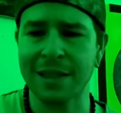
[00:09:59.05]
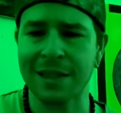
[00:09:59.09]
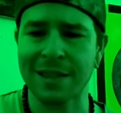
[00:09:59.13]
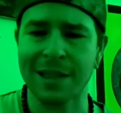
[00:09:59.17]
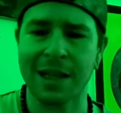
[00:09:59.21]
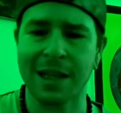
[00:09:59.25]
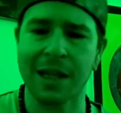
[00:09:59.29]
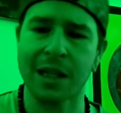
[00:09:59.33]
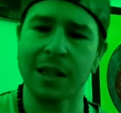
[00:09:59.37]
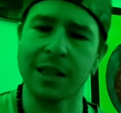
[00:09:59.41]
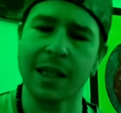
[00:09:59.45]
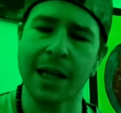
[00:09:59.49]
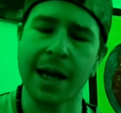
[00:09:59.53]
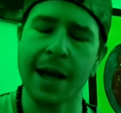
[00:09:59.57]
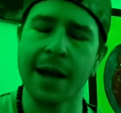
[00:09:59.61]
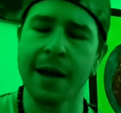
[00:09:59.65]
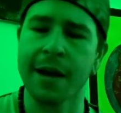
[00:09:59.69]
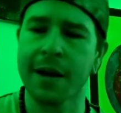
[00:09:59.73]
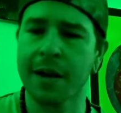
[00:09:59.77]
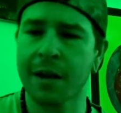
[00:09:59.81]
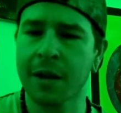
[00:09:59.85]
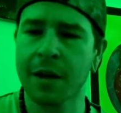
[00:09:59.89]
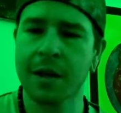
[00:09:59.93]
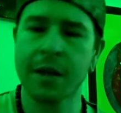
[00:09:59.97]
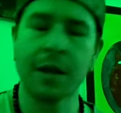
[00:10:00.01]
it's kind of
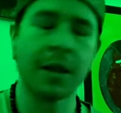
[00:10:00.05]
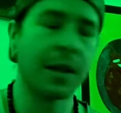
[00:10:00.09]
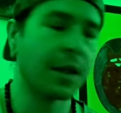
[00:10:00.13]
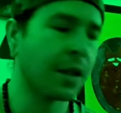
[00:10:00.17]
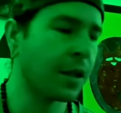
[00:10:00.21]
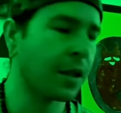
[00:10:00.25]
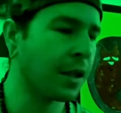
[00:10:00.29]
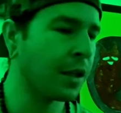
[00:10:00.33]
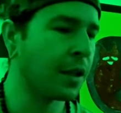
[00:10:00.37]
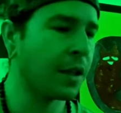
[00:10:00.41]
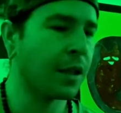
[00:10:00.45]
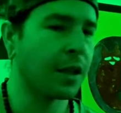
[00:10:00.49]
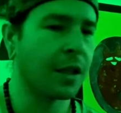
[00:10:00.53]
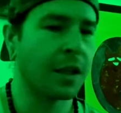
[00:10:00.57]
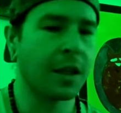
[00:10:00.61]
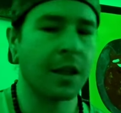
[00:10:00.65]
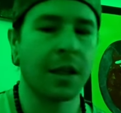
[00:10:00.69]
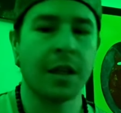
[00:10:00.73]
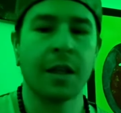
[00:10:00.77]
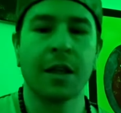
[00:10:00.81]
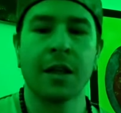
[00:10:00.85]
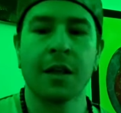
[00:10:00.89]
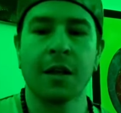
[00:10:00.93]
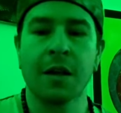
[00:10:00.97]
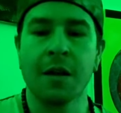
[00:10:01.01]
like
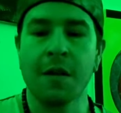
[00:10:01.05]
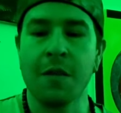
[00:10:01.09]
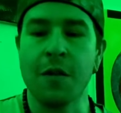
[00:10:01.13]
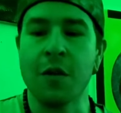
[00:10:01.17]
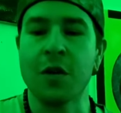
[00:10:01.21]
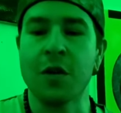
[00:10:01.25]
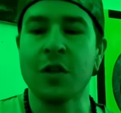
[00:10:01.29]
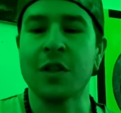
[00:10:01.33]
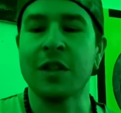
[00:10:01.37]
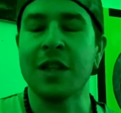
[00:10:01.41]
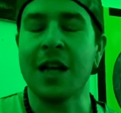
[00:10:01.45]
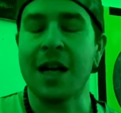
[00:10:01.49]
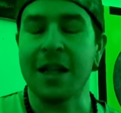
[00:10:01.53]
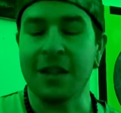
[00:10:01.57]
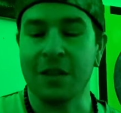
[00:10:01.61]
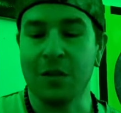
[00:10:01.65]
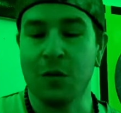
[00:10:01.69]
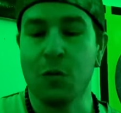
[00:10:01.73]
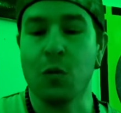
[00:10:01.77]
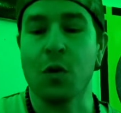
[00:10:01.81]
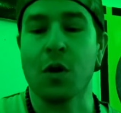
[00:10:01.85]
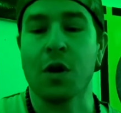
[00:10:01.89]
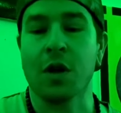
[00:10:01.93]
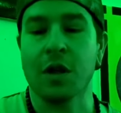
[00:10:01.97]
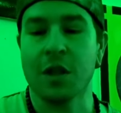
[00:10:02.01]
there's lots of
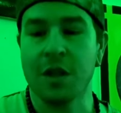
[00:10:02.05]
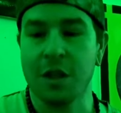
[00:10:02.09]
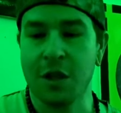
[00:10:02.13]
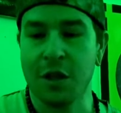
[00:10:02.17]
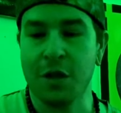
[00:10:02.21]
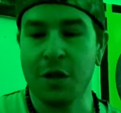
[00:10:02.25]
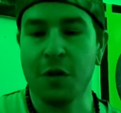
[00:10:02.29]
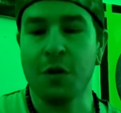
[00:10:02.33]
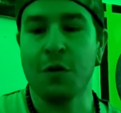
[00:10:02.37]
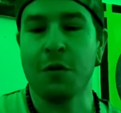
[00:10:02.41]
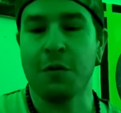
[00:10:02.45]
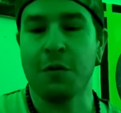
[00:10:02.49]
work to do